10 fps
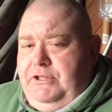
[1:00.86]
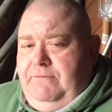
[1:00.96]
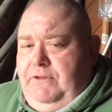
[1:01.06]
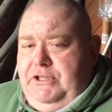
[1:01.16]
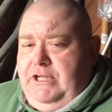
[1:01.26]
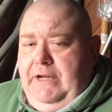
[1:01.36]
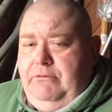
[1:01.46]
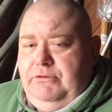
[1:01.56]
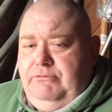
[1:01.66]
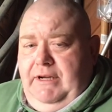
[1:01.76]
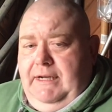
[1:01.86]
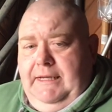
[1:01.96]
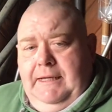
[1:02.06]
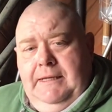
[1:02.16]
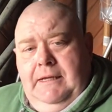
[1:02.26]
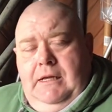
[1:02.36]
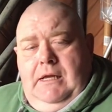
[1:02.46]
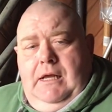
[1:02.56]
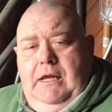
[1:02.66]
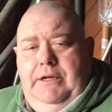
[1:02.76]
for the channels, really,
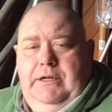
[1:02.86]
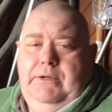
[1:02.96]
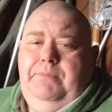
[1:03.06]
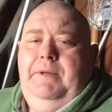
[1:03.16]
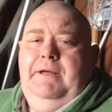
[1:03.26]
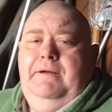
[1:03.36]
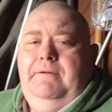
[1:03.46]
and a little bit